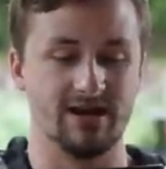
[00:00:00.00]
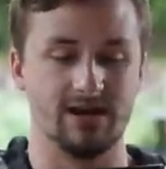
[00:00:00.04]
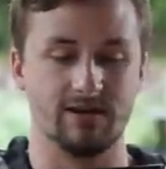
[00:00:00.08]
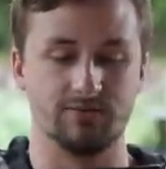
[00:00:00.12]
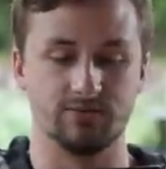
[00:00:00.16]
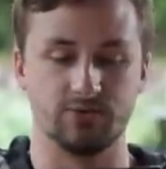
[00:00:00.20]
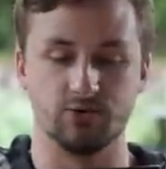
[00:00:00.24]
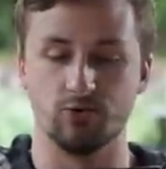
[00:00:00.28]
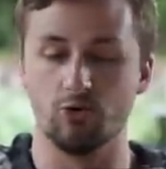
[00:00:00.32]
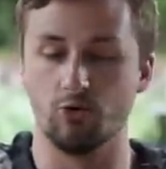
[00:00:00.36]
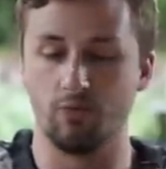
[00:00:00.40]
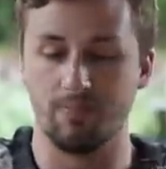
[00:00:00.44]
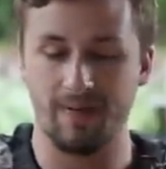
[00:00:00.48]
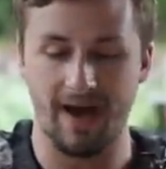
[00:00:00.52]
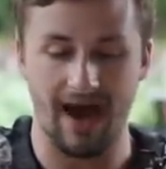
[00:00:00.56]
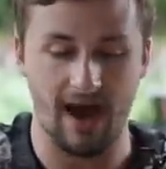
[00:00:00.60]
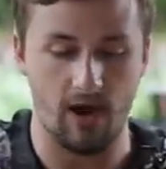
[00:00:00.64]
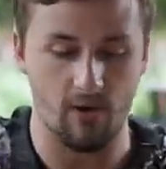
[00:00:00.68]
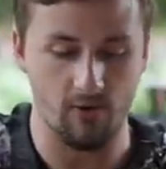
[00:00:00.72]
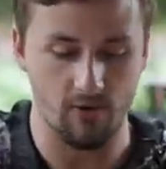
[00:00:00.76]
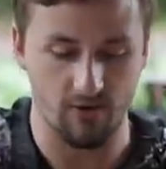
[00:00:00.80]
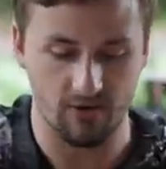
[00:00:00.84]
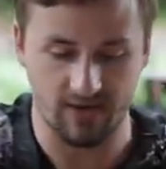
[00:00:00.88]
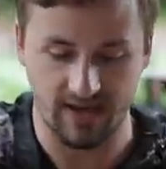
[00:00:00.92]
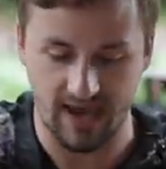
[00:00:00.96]
Um, dual
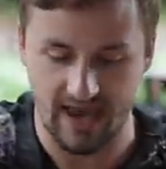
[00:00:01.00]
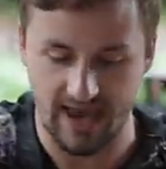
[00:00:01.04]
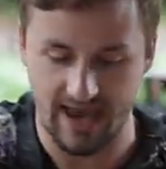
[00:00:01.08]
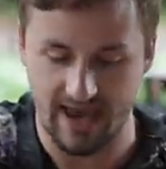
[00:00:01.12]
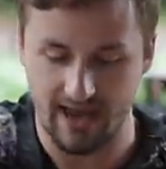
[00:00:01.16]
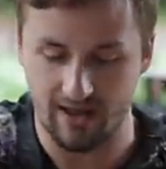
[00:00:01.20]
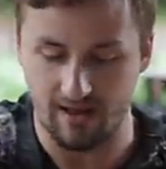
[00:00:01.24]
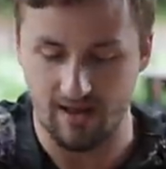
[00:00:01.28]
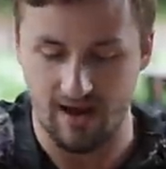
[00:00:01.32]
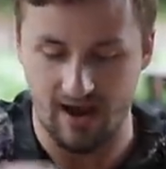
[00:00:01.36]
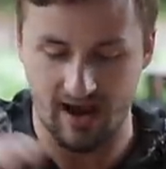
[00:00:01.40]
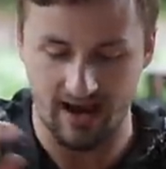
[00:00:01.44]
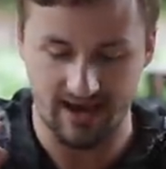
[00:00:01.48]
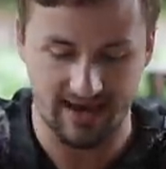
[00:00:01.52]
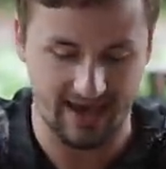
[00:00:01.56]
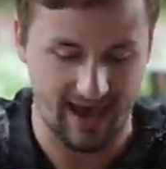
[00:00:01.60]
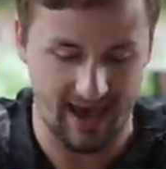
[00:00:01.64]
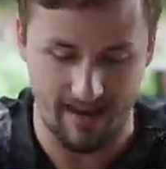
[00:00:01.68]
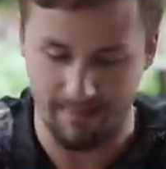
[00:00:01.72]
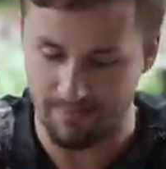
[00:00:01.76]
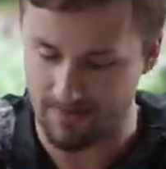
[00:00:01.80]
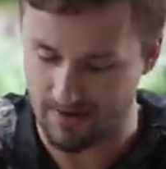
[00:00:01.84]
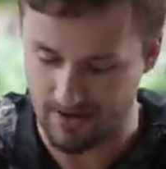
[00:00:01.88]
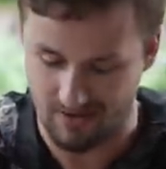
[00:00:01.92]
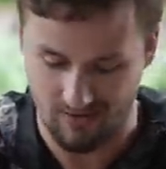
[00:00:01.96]
power, KL,
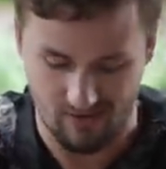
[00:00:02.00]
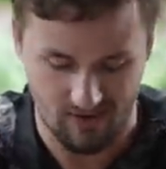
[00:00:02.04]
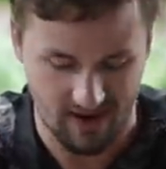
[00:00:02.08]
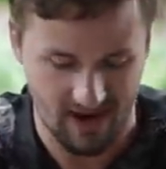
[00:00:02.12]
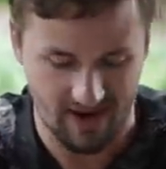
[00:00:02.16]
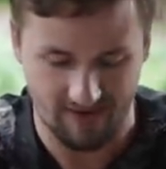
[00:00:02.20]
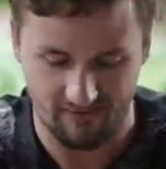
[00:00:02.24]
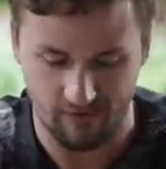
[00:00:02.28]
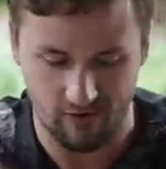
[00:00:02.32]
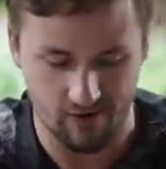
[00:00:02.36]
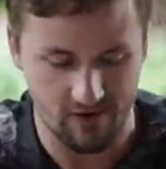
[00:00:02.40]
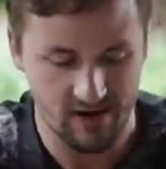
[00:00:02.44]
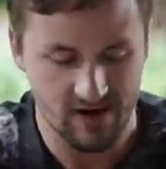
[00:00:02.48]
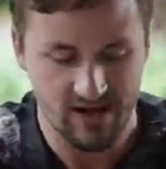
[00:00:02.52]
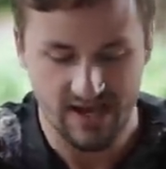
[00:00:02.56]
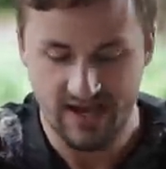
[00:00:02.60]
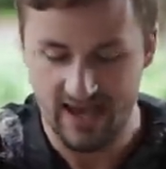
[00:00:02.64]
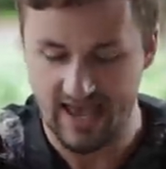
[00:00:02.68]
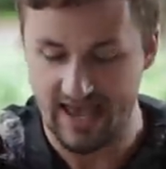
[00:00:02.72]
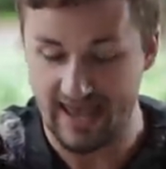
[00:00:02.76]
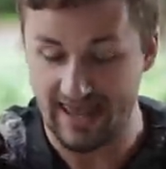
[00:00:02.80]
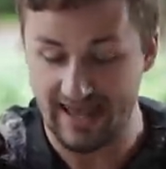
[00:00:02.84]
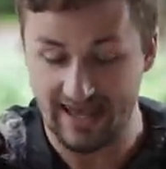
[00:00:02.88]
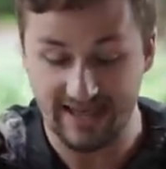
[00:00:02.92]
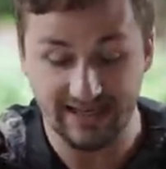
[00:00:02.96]
Hi-Capa, whatever.
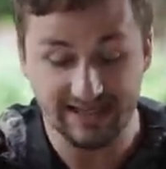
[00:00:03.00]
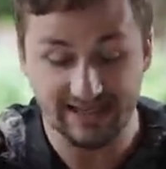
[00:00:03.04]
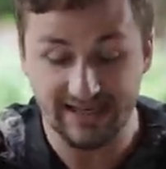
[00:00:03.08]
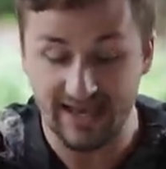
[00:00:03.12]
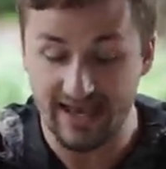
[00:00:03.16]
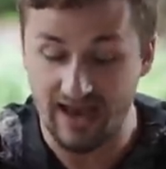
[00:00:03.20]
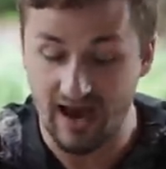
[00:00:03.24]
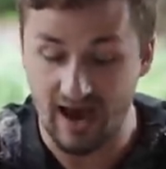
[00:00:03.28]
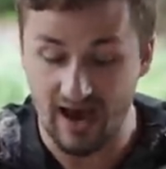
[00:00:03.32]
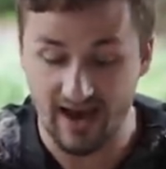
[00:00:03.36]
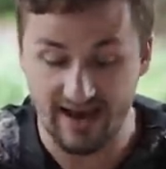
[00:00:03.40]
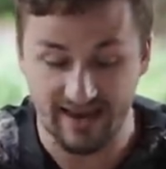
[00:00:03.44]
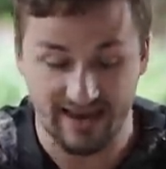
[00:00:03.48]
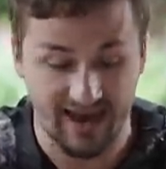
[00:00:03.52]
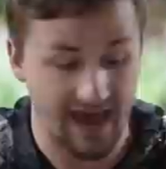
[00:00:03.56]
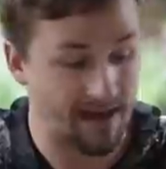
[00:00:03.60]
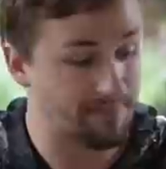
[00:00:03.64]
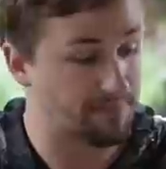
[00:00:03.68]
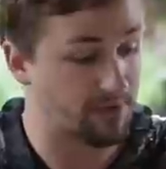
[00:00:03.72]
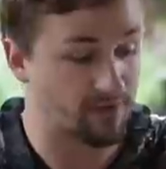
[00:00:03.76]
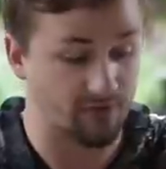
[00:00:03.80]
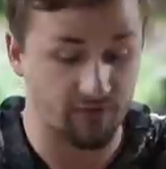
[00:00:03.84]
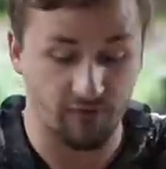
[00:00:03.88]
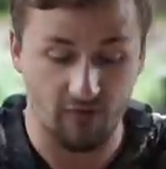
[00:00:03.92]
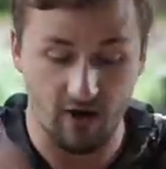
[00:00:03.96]
It is a
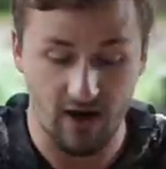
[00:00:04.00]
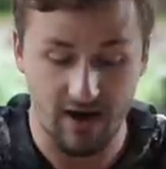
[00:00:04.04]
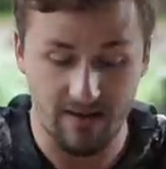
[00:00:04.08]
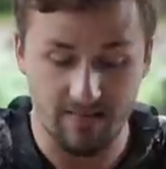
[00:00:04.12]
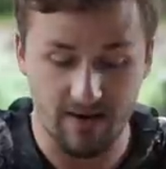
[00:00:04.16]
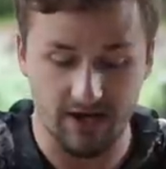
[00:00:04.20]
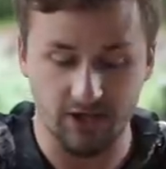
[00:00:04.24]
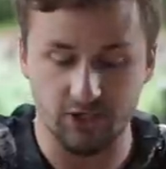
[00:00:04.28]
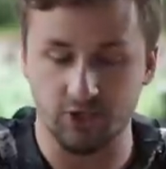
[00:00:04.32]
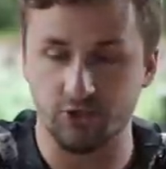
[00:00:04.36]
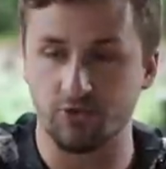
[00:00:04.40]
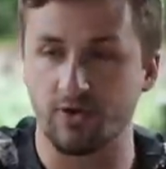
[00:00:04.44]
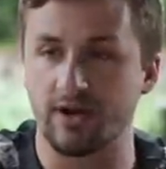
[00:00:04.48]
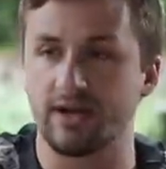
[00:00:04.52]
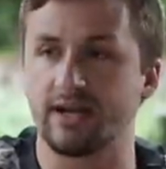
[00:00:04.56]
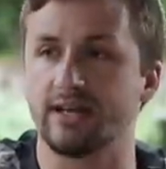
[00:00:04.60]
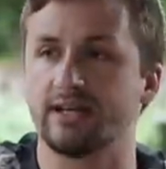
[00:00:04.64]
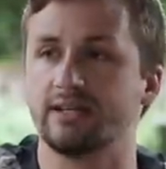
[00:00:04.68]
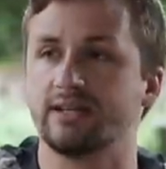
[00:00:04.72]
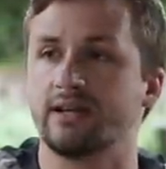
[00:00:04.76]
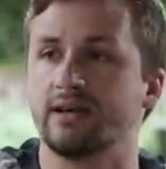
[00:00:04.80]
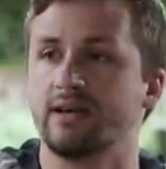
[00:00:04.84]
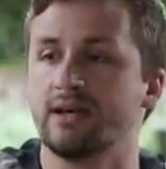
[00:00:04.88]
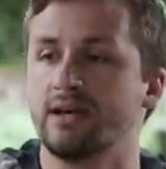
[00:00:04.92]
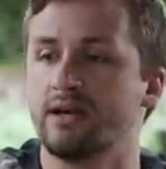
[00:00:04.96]
Hi-Capa frame. I
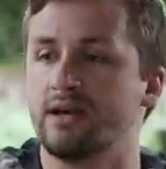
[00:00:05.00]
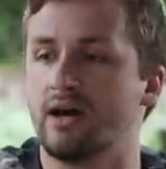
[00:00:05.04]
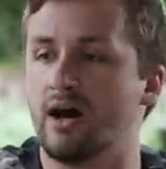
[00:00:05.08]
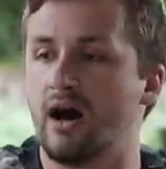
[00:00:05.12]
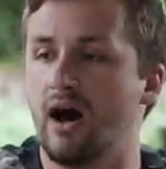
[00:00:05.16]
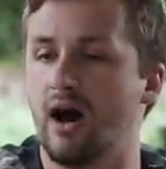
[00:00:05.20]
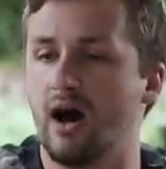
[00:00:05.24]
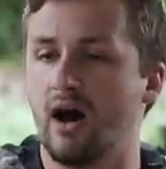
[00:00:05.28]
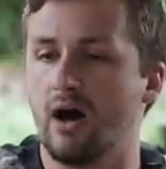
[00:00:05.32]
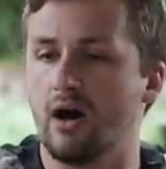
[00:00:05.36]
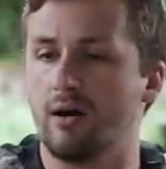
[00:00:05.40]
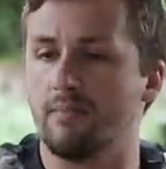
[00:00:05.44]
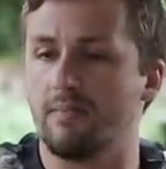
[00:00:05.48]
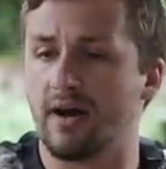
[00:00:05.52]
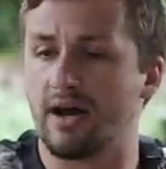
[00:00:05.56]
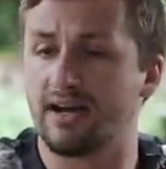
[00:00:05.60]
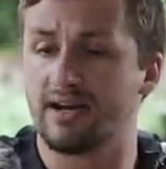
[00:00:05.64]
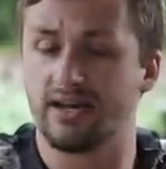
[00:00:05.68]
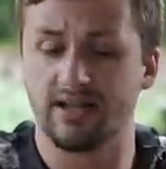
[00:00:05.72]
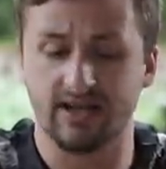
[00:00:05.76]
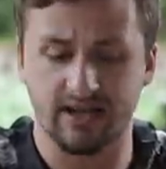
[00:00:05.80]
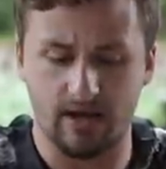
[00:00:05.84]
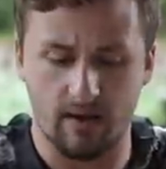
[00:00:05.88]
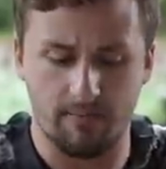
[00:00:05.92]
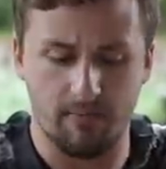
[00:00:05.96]
traded, um, I
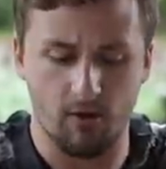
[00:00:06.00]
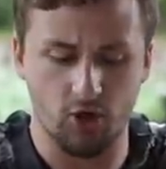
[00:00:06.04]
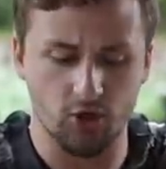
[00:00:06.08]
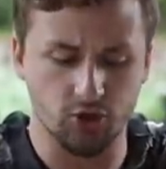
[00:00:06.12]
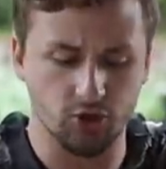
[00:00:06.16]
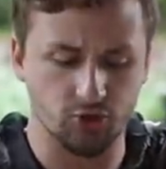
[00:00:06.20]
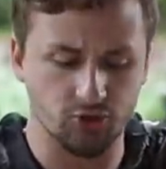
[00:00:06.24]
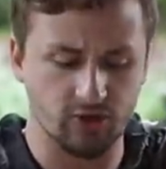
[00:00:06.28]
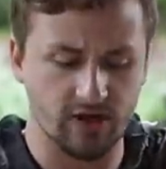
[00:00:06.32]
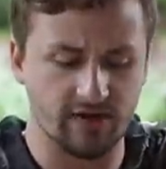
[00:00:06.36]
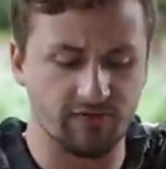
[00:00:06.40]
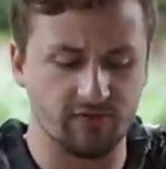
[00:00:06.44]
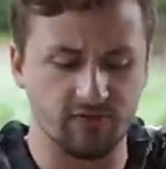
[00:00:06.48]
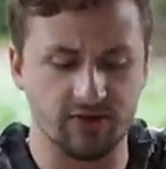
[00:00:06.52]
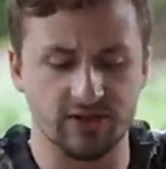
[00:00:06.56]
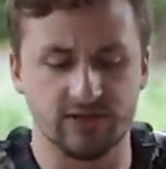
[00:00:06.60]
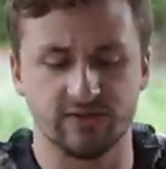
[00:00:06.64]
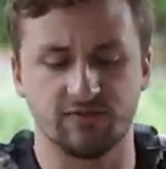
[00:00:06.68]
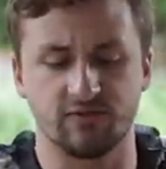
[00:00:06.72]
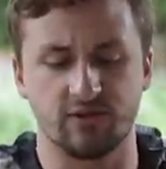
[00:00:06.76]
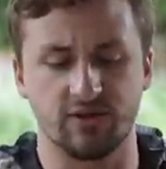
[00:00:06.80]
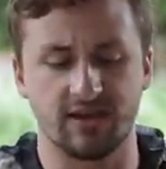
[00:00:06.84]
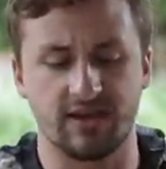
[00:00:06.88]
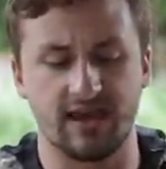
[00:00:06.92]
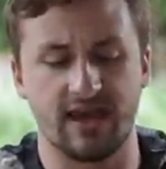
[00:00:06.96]
did like a partial trade for
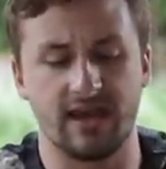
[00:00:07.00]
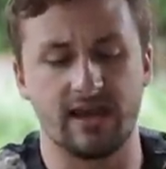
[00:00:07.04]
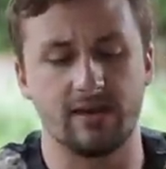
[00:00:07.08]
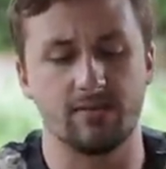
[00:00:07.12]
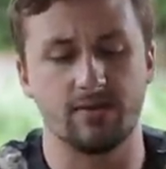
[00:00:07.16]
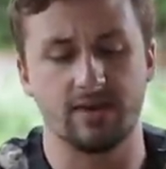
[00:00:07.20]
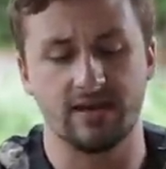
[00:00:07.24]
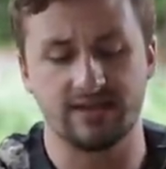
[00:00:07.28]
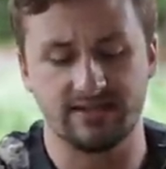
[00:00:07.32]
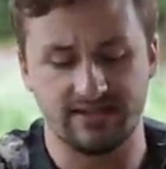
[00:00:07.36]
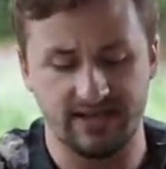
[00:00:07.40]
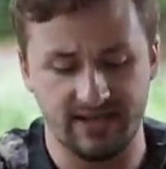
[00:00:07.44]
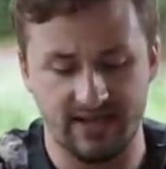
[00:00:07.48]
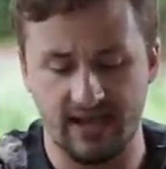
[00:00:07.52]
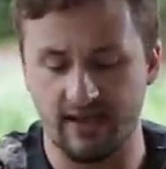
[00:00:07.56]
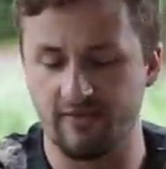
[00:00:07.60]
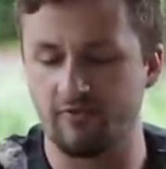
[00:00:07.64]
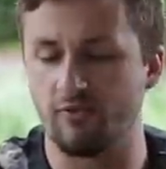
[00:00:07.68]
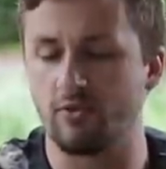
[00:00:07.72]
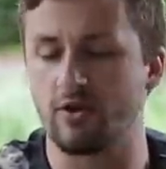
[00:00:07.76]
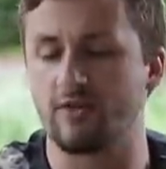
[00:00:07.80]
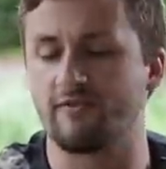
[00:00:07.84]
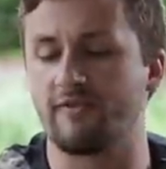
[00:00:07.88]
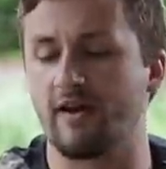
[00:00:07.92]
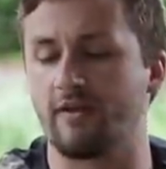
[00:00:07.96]
this for the KWA
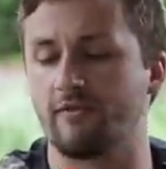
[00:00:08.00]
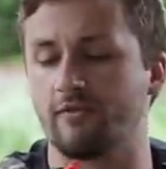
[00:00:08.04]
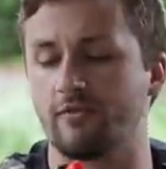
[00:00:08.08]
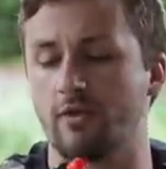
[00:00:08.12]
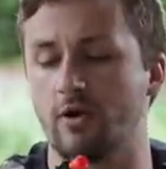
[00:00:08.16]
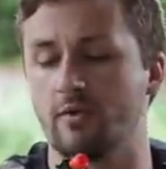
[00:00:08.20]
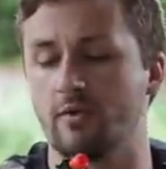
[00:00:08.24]
TK45